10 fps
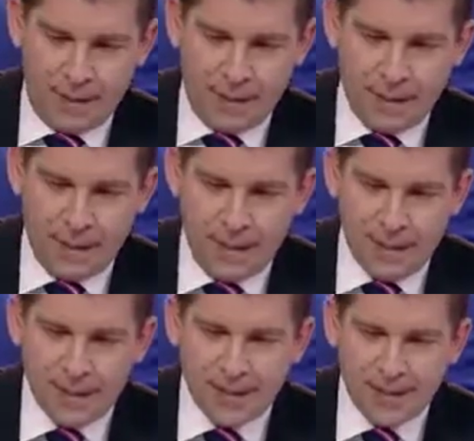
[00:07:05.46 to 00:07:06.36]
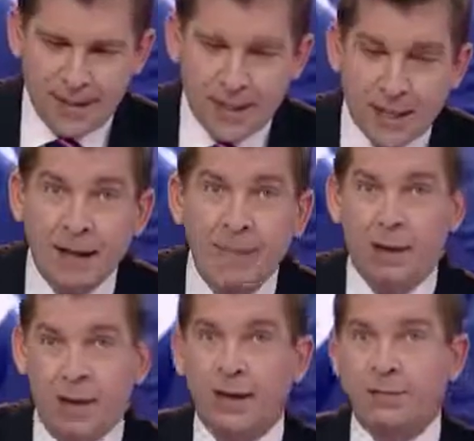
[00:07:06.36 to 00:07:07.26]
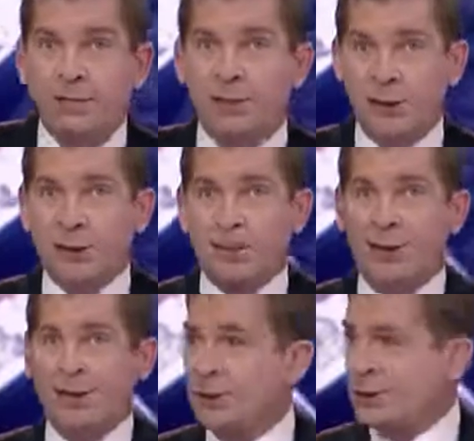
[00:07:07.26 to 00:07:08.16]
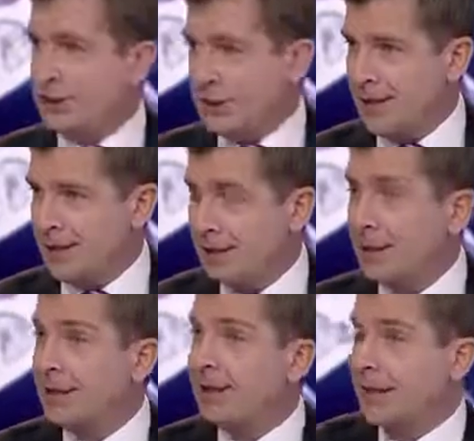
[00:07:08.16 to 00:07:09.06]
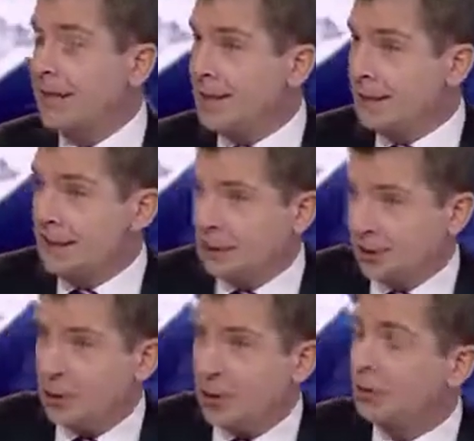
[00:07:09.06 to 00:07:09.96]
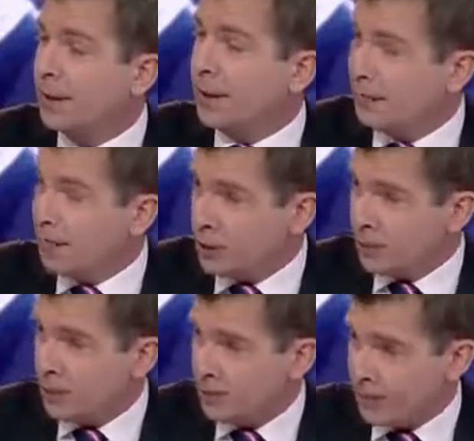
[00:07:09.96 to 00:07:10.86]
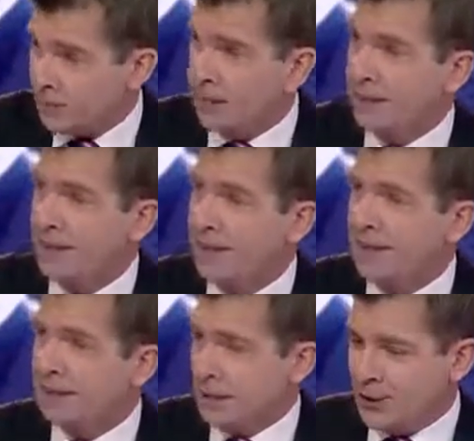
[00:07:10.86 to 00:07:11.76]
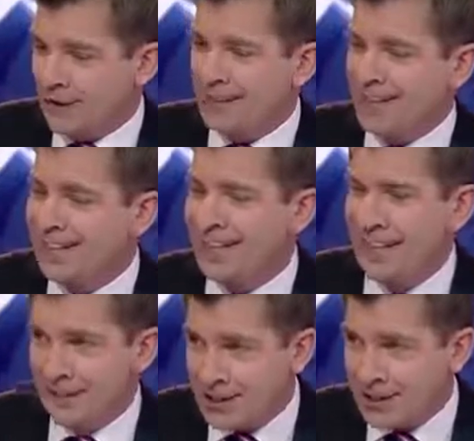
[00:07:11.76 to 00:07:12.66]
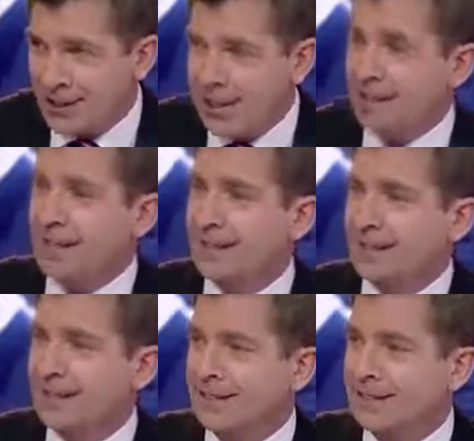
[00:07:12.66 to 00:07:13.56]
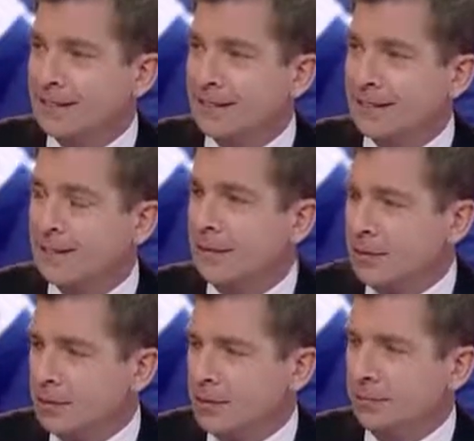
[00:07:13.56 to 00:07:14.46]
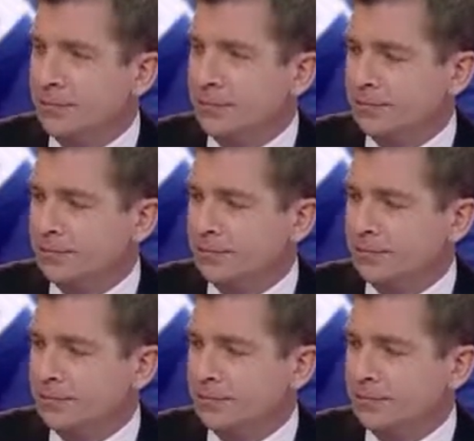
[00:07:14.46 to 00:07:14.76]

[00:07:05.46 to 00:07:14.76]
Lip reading: he's clever enough, Jose Mourinho, not to say something that is untrue that would get him in trouble that way, because he understands that. Yep. So that's what...